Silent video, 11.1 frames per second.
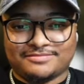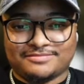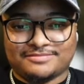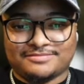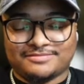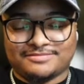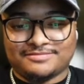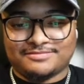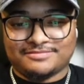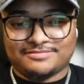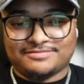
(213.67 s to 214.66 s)

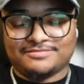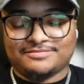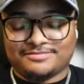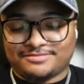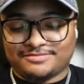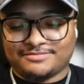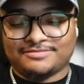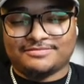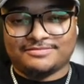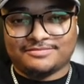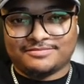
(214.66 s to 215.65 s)

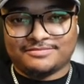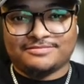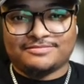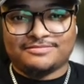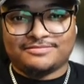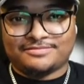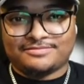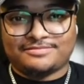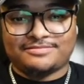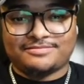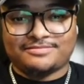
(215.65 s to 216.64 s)

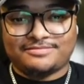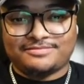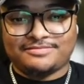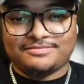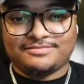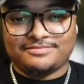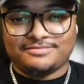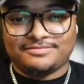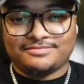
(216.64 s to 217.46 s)
[no speech]